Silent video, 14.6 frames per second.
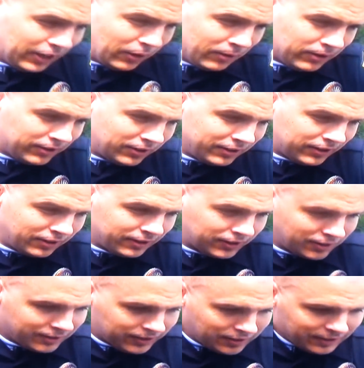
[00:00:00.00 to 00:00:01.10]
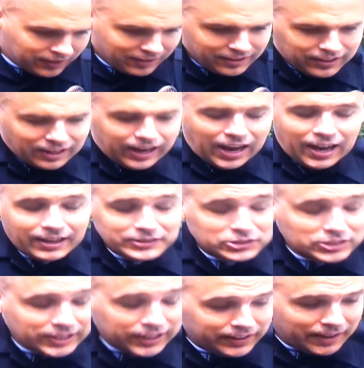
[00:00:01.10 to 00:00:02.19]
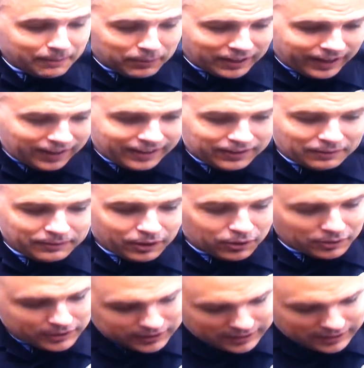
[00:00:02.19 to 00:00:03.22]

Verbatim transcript: No, I stay I understand that, but I no.